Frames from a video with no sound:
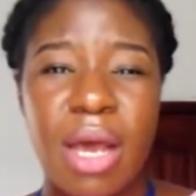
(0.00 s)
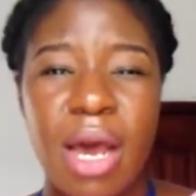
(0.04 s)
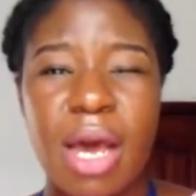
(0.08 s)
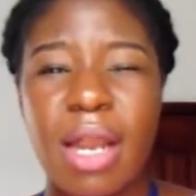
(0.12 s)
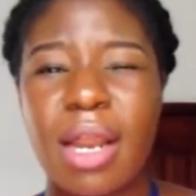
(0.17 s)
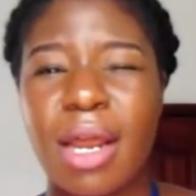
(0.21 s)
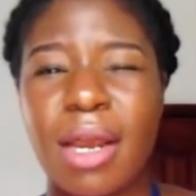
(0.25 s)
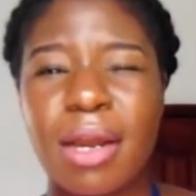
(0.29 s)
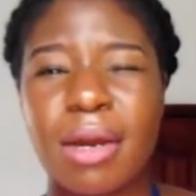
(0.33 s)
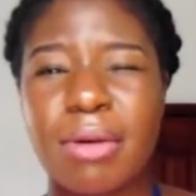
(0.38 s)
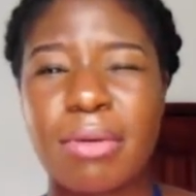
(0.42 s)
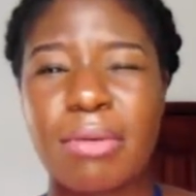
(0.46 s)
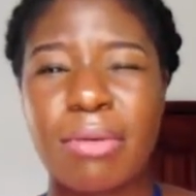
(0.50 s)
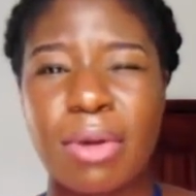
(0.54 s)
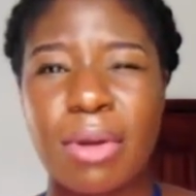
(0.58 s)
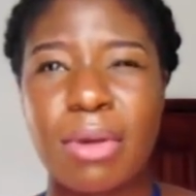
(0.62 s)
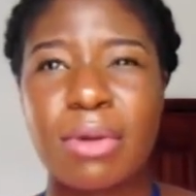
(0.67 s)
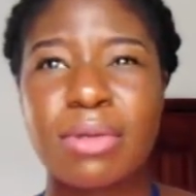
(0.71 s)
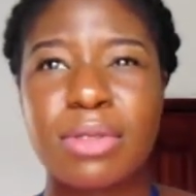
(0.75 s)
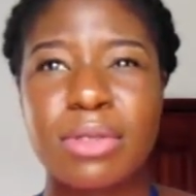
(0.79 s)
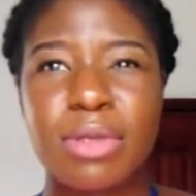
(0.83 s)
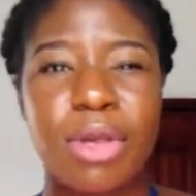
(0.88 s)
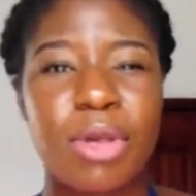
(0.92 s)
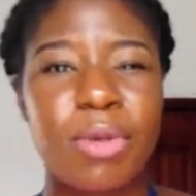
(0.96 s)
and I
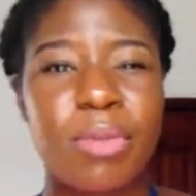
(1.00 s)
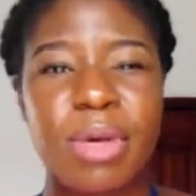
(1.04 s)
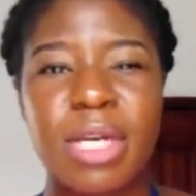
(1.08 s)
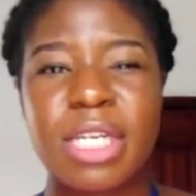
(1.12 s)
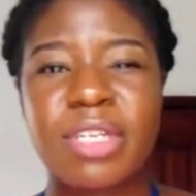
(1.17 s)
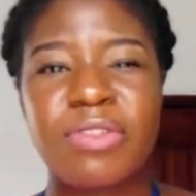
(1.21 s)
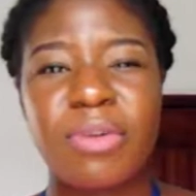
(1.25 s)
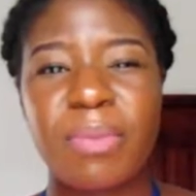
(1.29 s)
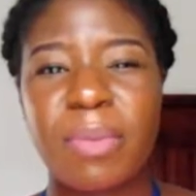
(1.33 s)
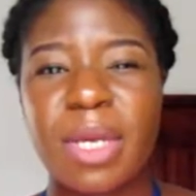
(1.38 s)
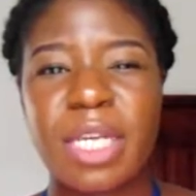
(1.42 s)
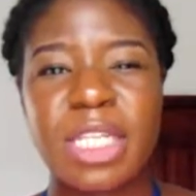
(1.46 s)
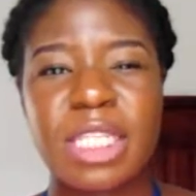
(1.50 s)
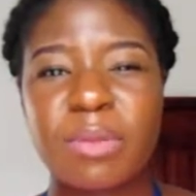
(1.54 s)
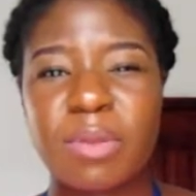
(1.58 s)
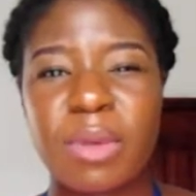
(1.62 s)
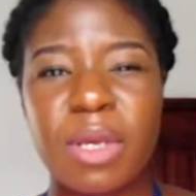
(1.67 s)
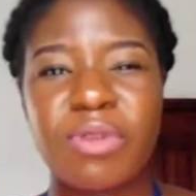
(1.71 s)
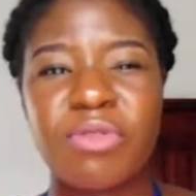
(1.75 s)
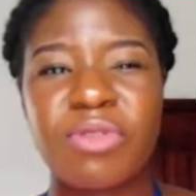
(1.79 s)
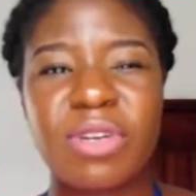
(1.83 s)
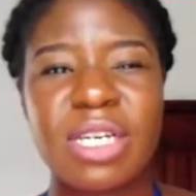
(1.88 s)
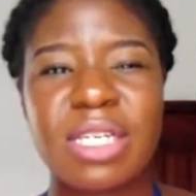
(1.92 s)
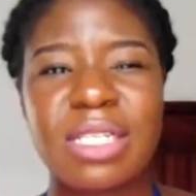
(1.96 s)
grew so much from
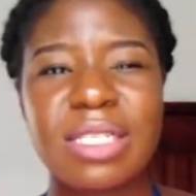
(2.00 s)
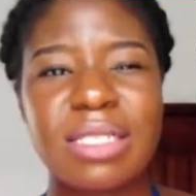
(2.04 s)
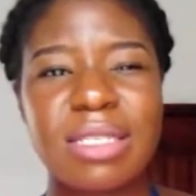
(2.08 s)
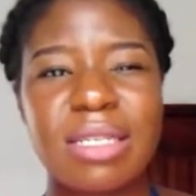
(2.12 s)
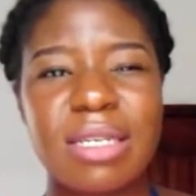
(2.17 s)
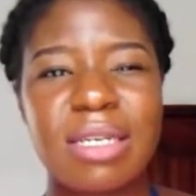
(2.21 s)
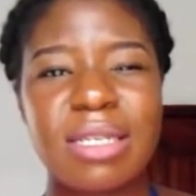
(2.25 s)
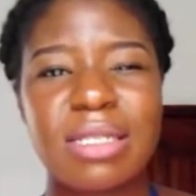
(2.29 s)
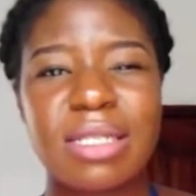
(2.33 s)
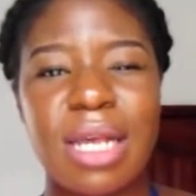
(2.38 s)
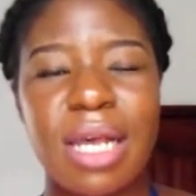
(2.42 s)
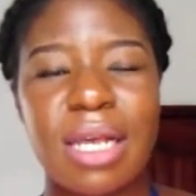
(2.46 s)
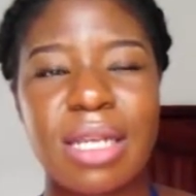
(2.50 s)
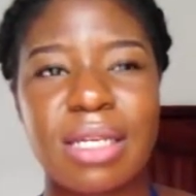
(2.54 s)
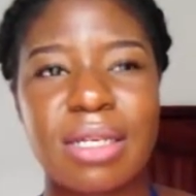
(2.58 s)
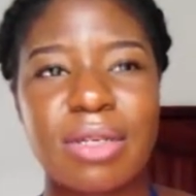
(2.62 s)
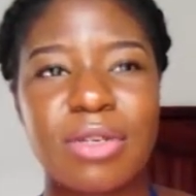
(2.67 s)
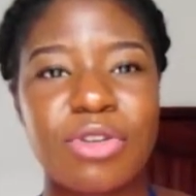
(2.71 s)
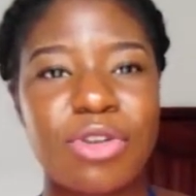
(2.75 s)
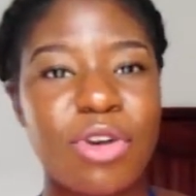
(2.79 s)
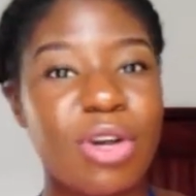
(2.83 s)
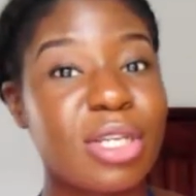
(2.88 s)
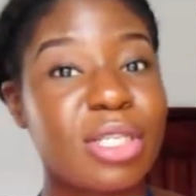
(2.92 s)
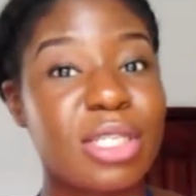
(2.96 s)
experiences, and
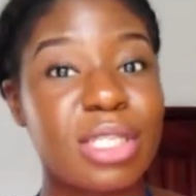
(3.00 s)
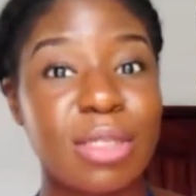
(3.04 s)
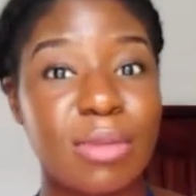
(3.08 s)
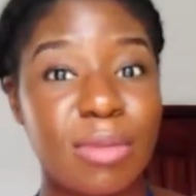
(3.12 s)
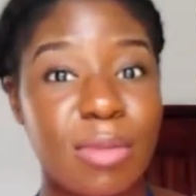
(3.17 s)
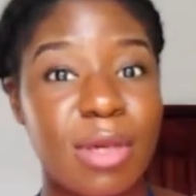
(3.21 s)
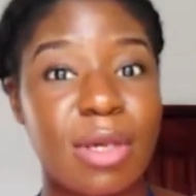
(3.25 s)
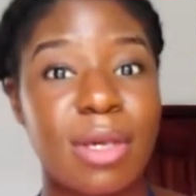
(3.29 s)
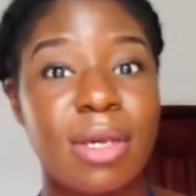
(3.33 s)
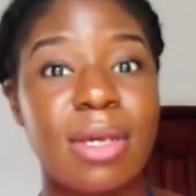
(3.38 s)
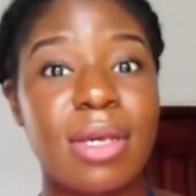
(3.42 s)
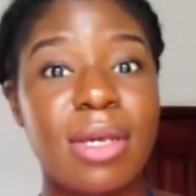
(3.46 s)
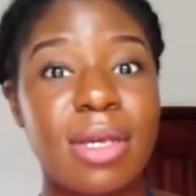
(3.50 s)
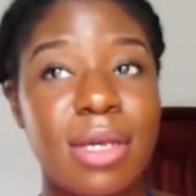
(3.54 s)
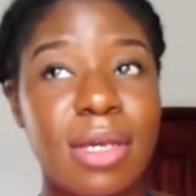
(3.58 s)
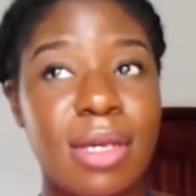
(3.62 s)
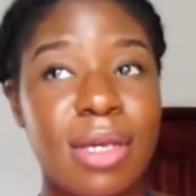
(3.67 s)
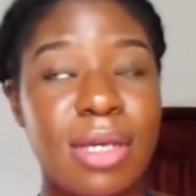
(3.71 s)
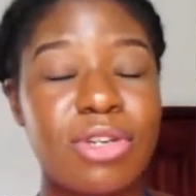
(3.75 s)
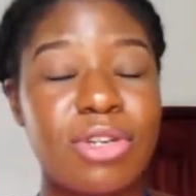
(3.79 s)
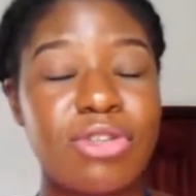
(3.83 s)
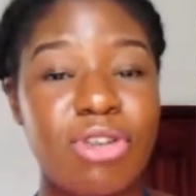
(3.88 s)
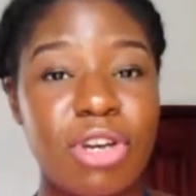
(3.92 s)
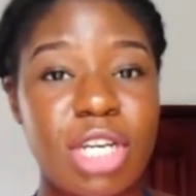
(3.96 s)
trust me,
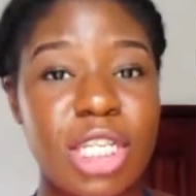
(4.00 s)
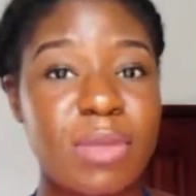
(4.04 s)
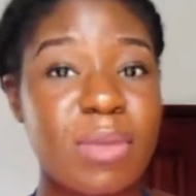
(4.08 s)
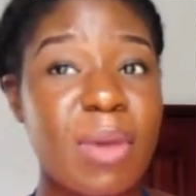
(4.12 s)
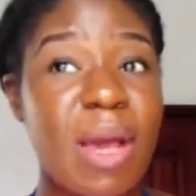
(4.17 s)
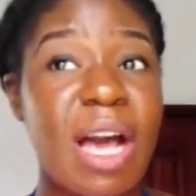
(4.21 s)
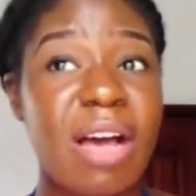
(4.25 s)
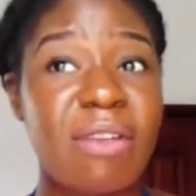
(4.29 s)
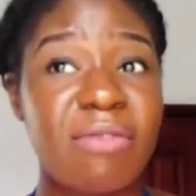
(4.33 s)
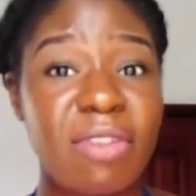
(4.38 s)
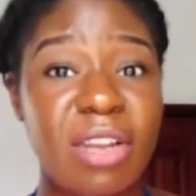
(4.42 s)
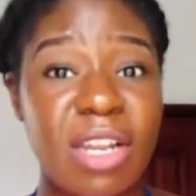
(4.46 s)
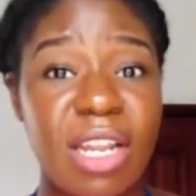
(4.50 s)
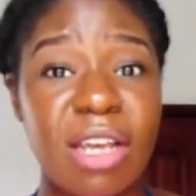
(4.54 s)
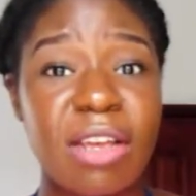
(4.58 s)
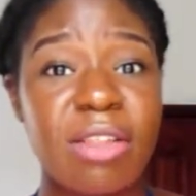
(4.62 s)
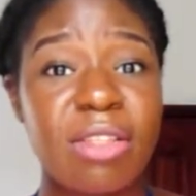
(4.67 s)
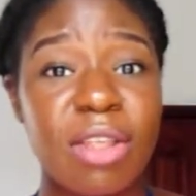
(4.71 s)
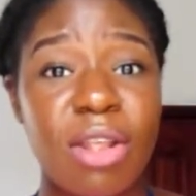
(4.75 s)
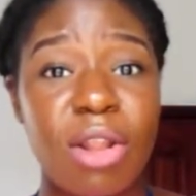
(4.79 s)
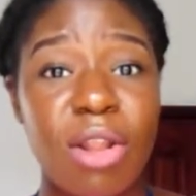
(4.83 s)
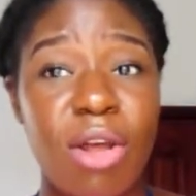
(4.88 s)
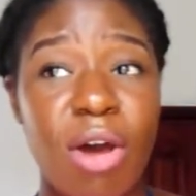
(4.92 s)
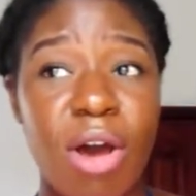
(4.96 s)
I have
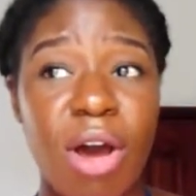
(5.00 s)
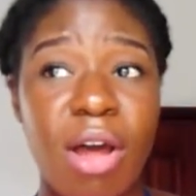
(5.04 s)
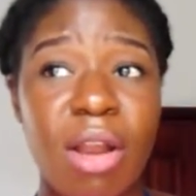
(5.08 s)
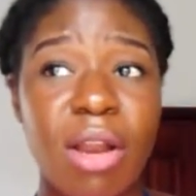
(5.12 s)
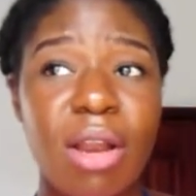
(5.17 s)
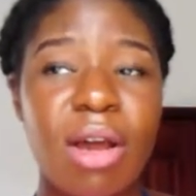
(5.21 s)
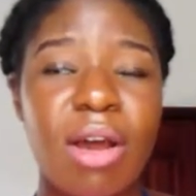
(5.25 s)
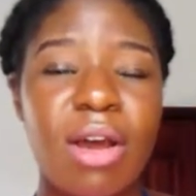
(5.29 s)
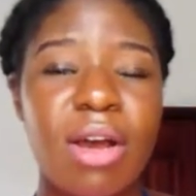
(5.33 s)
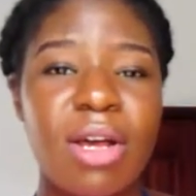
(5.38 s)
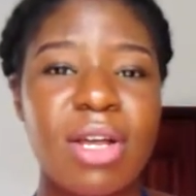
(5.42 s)
learned a lot.